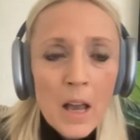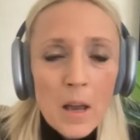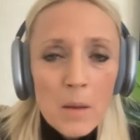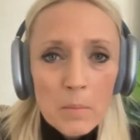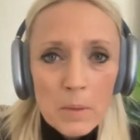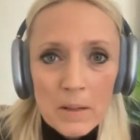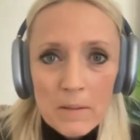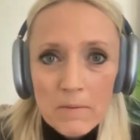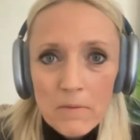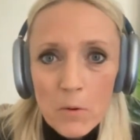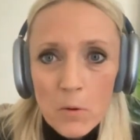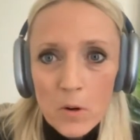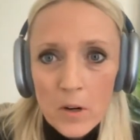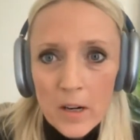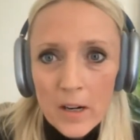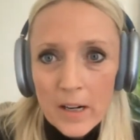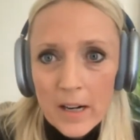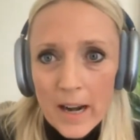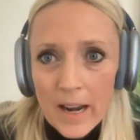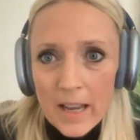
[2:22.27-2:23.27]

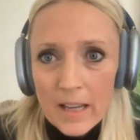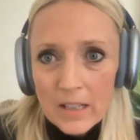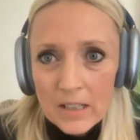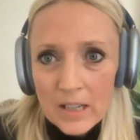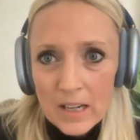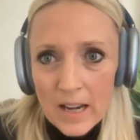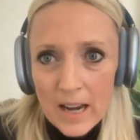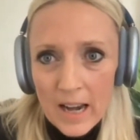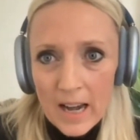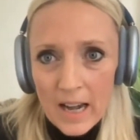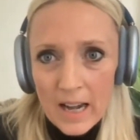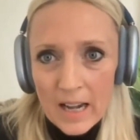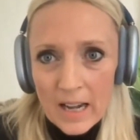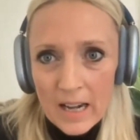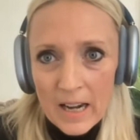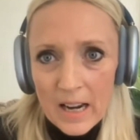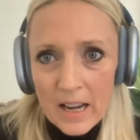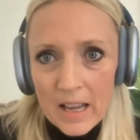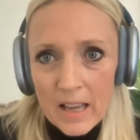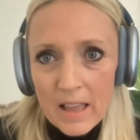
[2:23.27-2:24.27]
before and today.
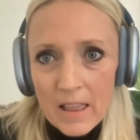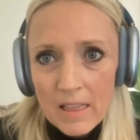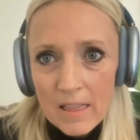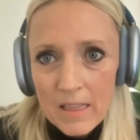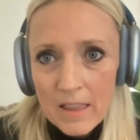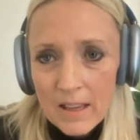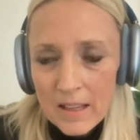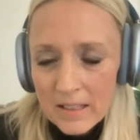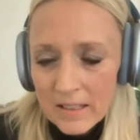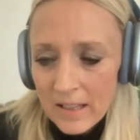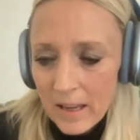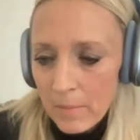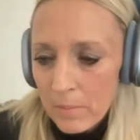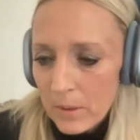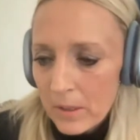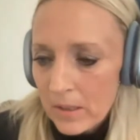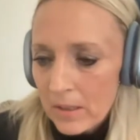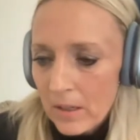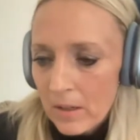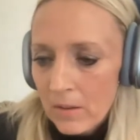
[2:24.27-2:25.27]
This
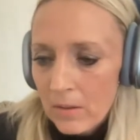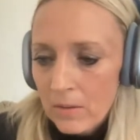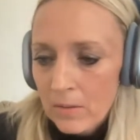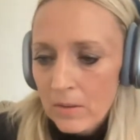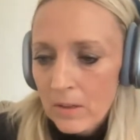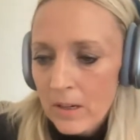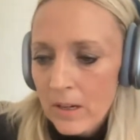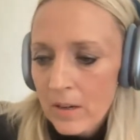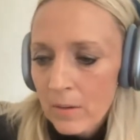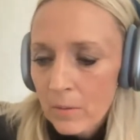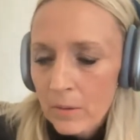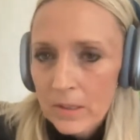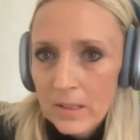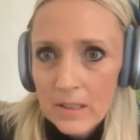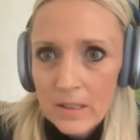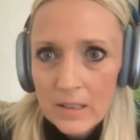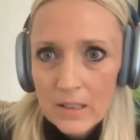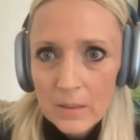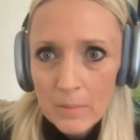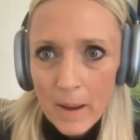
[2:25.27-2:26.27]
episode was
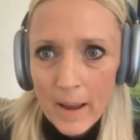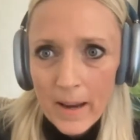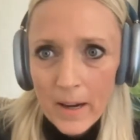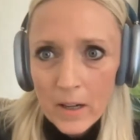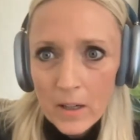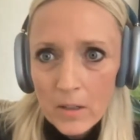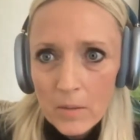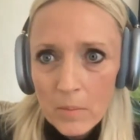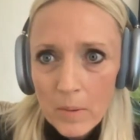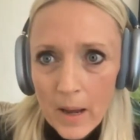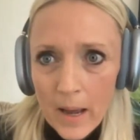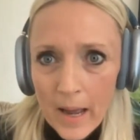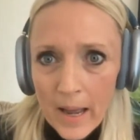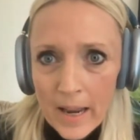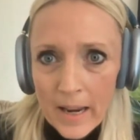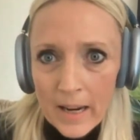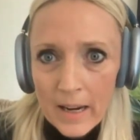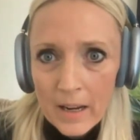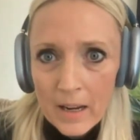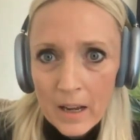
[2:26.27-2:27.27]
inspired
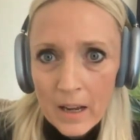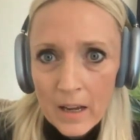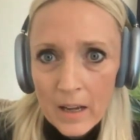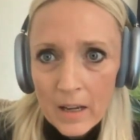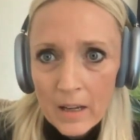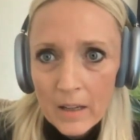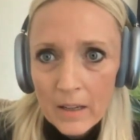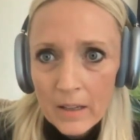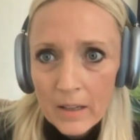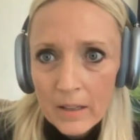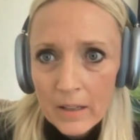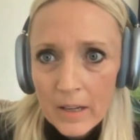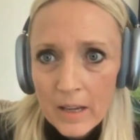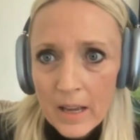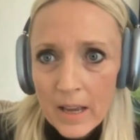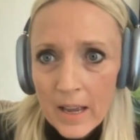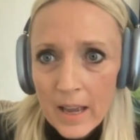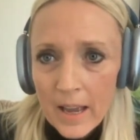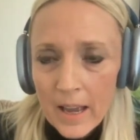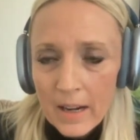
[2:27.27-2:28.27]
by uh,
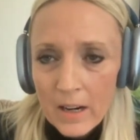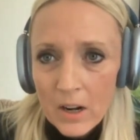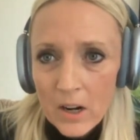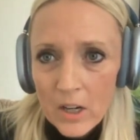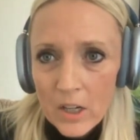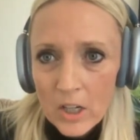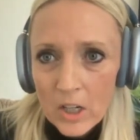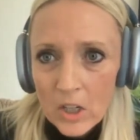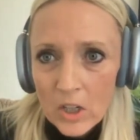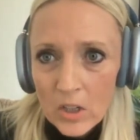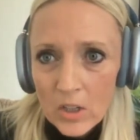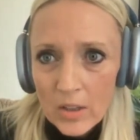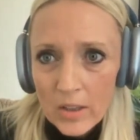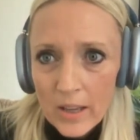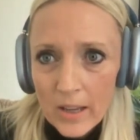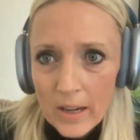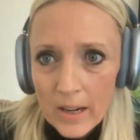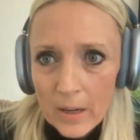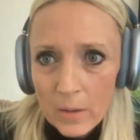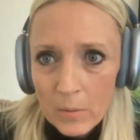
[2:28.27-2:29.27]
an article
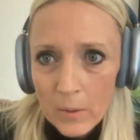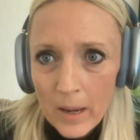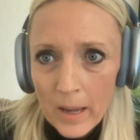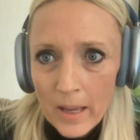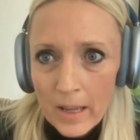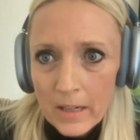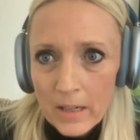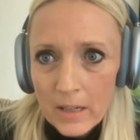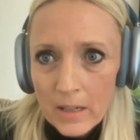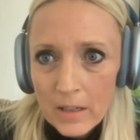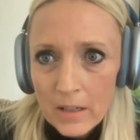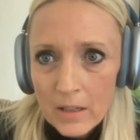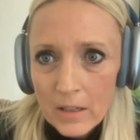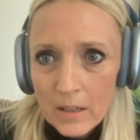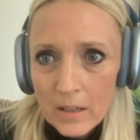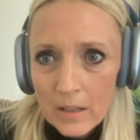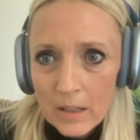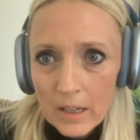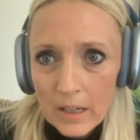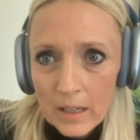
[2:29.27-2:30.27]
that I read
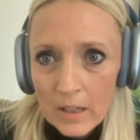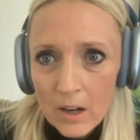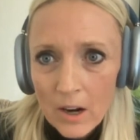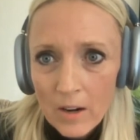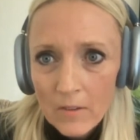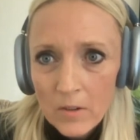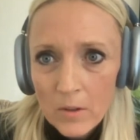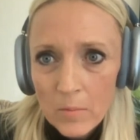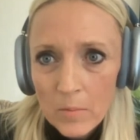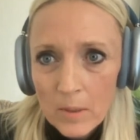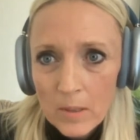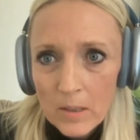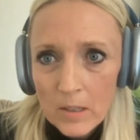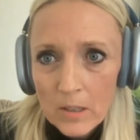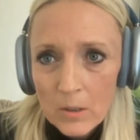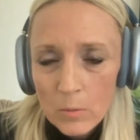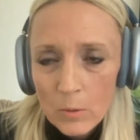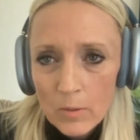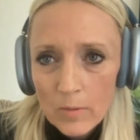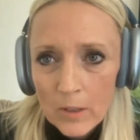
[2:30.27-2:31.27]
in Harvard
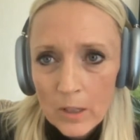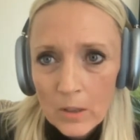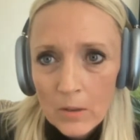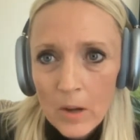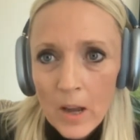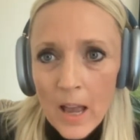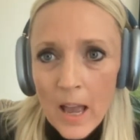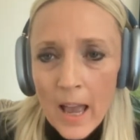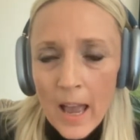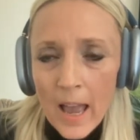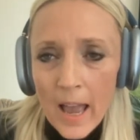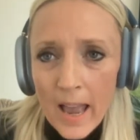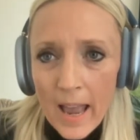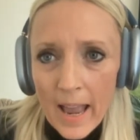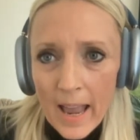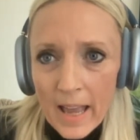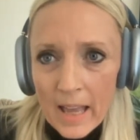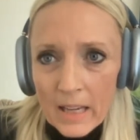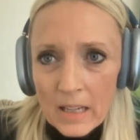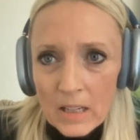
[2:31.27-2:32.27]
Business Review.
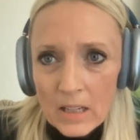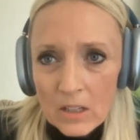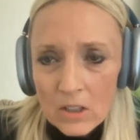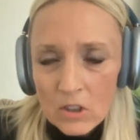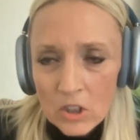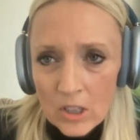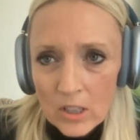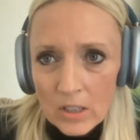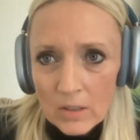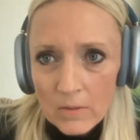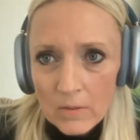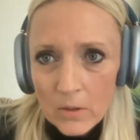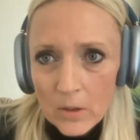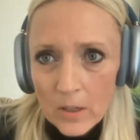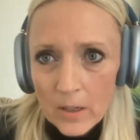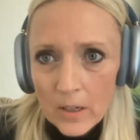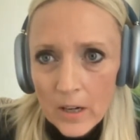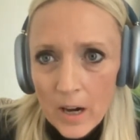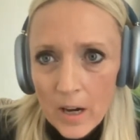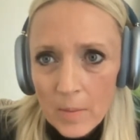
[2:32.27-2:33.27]
And just
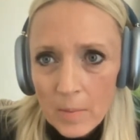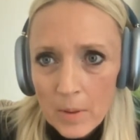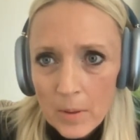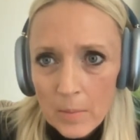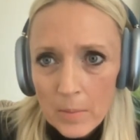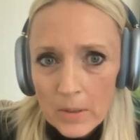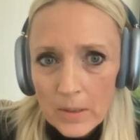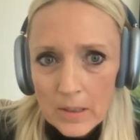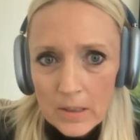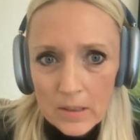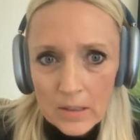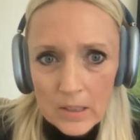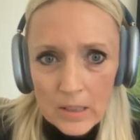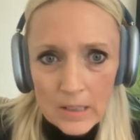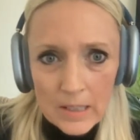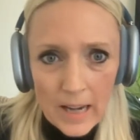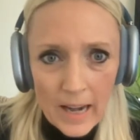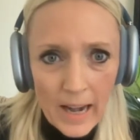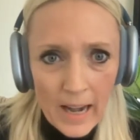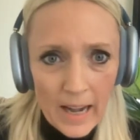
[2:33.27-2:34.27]
for our purposes
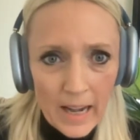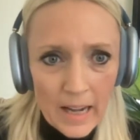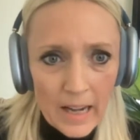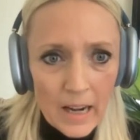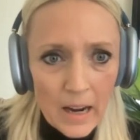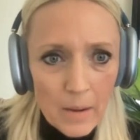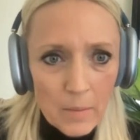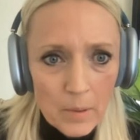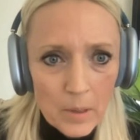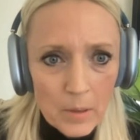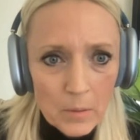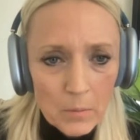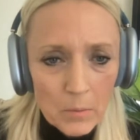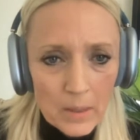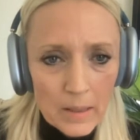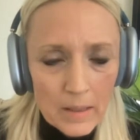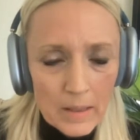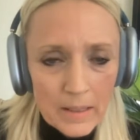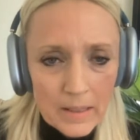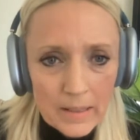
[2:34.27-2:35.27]
today, I'm going to
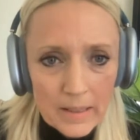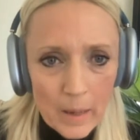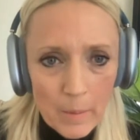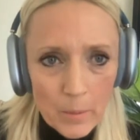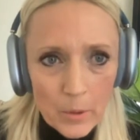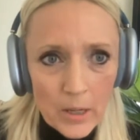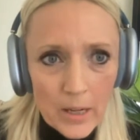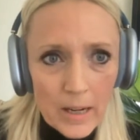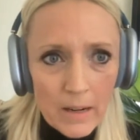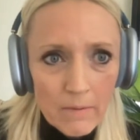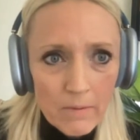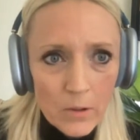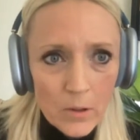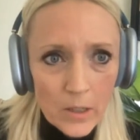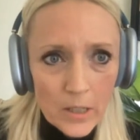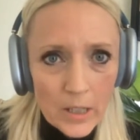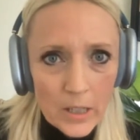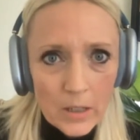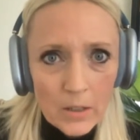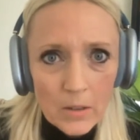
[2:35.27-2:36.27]
read the summary for
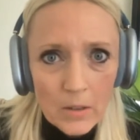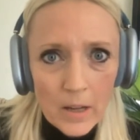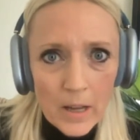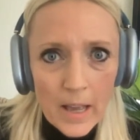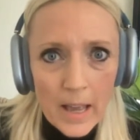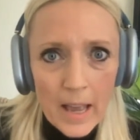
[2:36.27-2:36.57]
you.